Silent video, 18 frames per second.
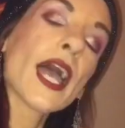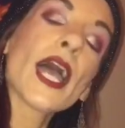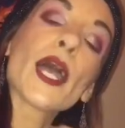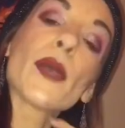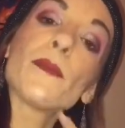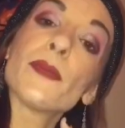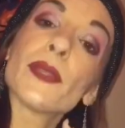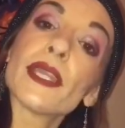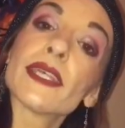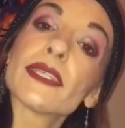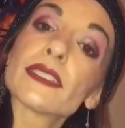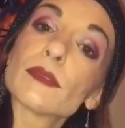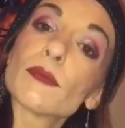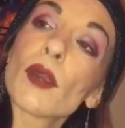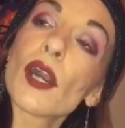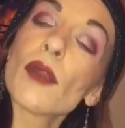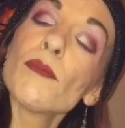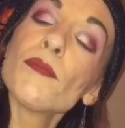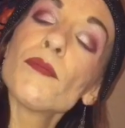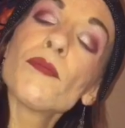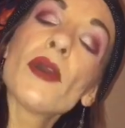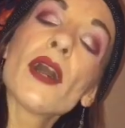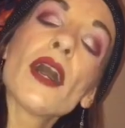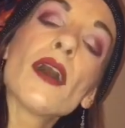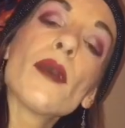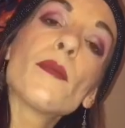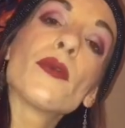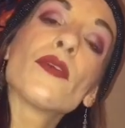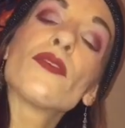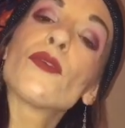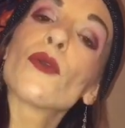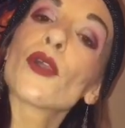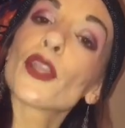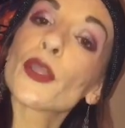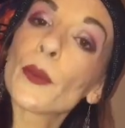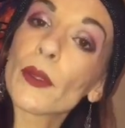And P.S. Mom,
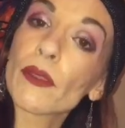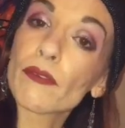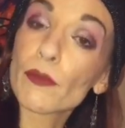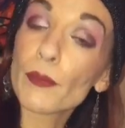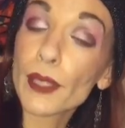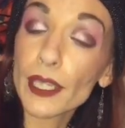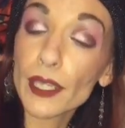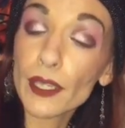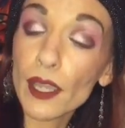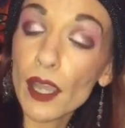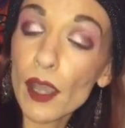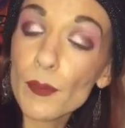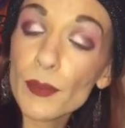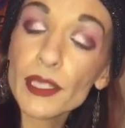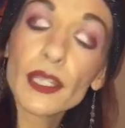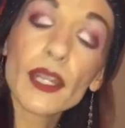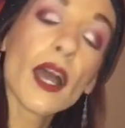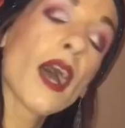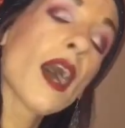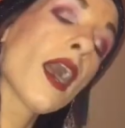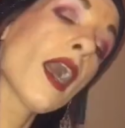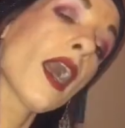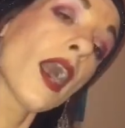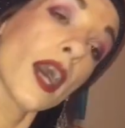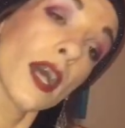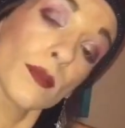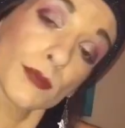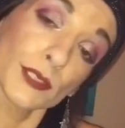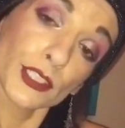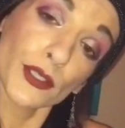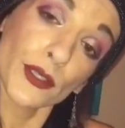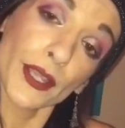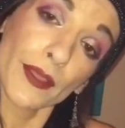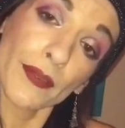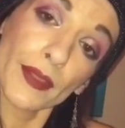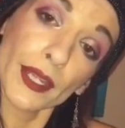before you even make a comment, I'm
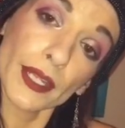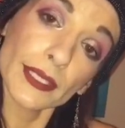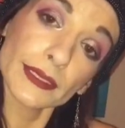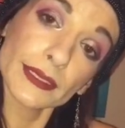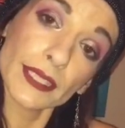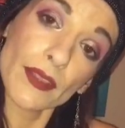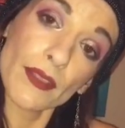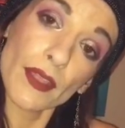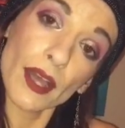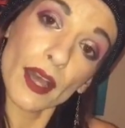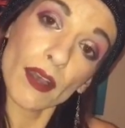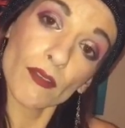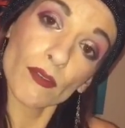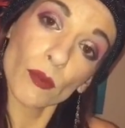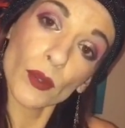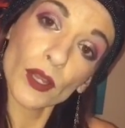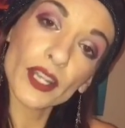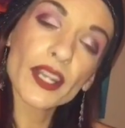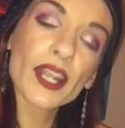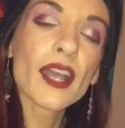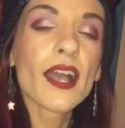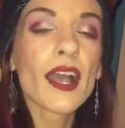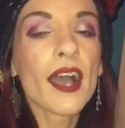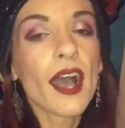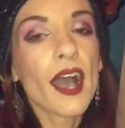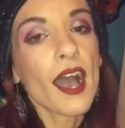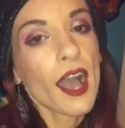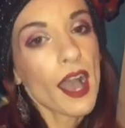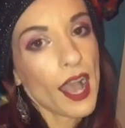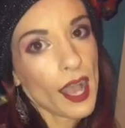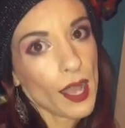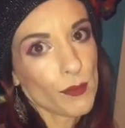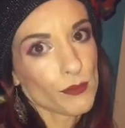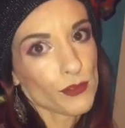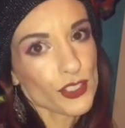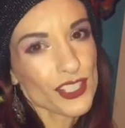sorry that I said the F word.
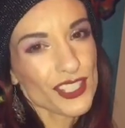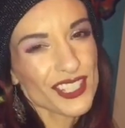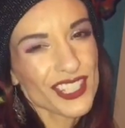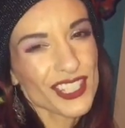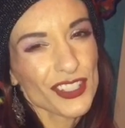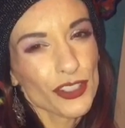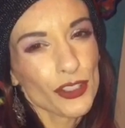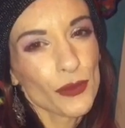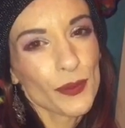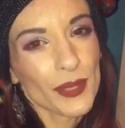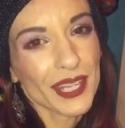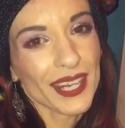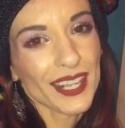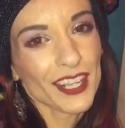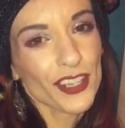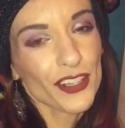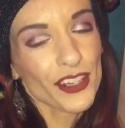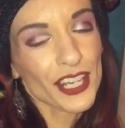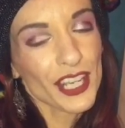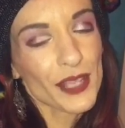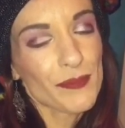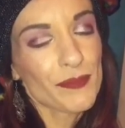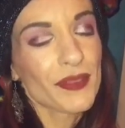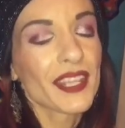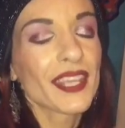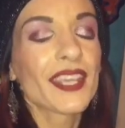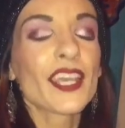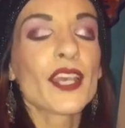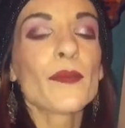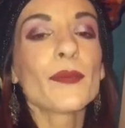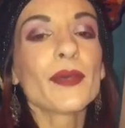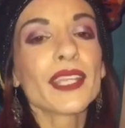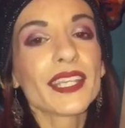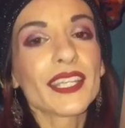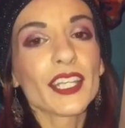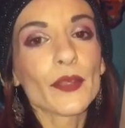I'm just a little bit angry.
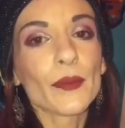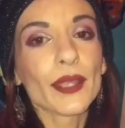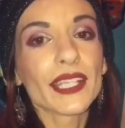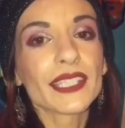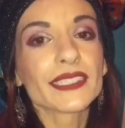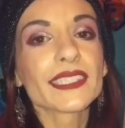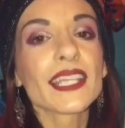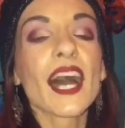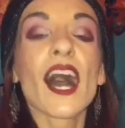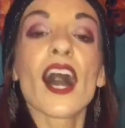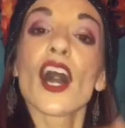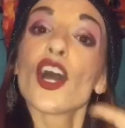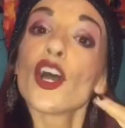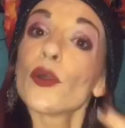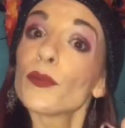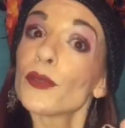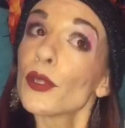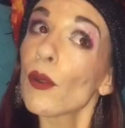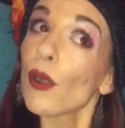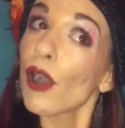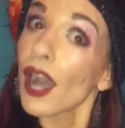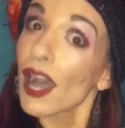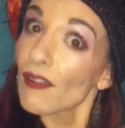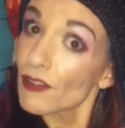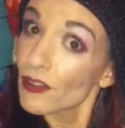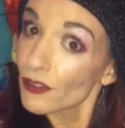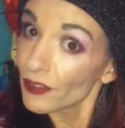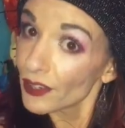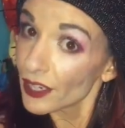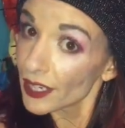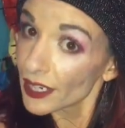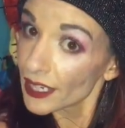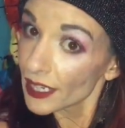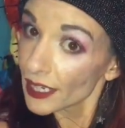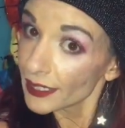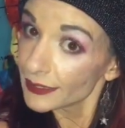But anyways, I hope you all have a
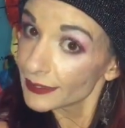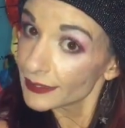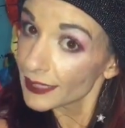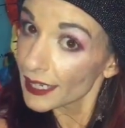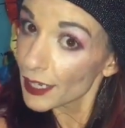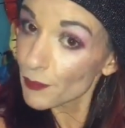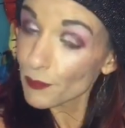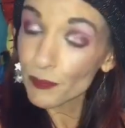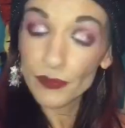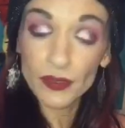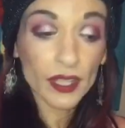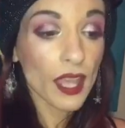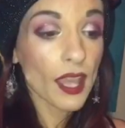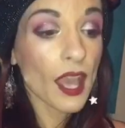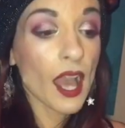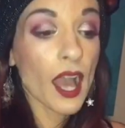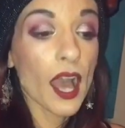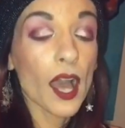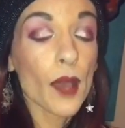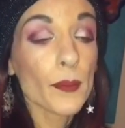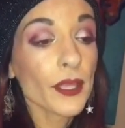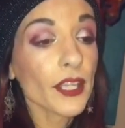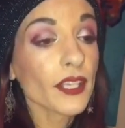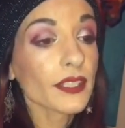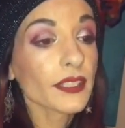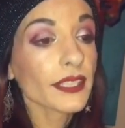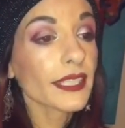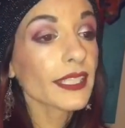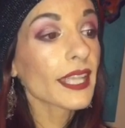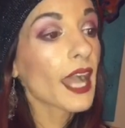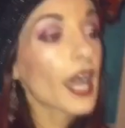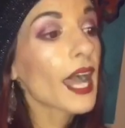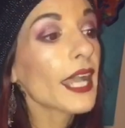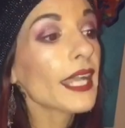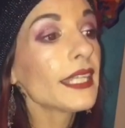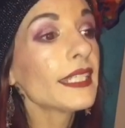very nice day. Apparently,
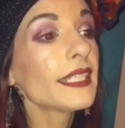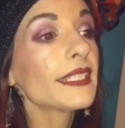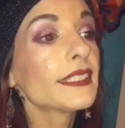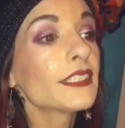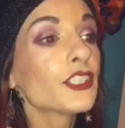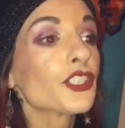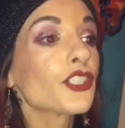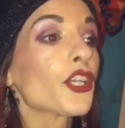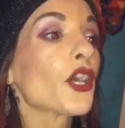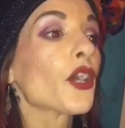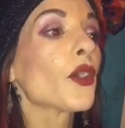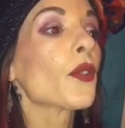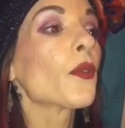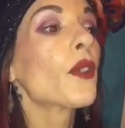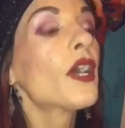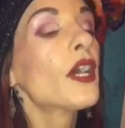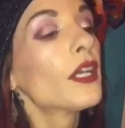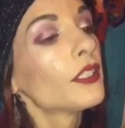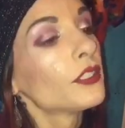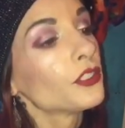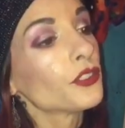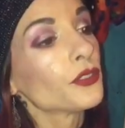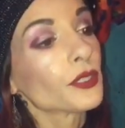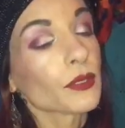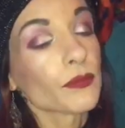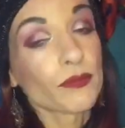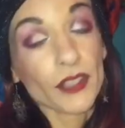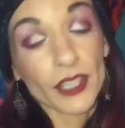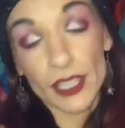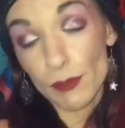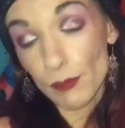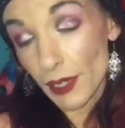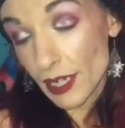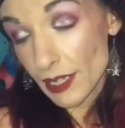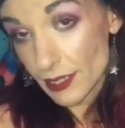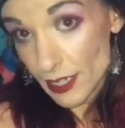I need to go do some
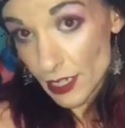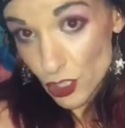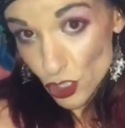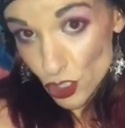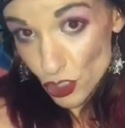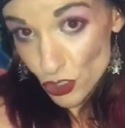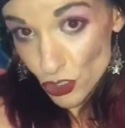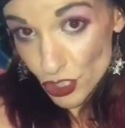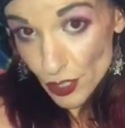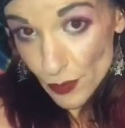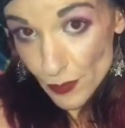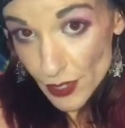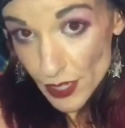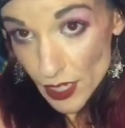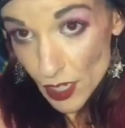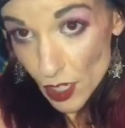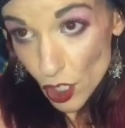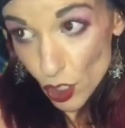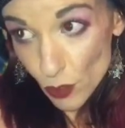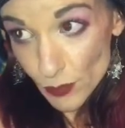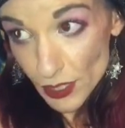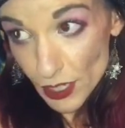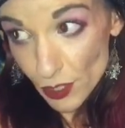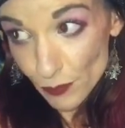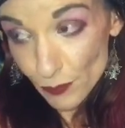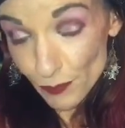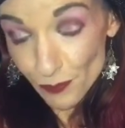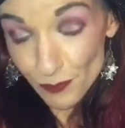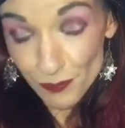fucking meditation or something and calm down.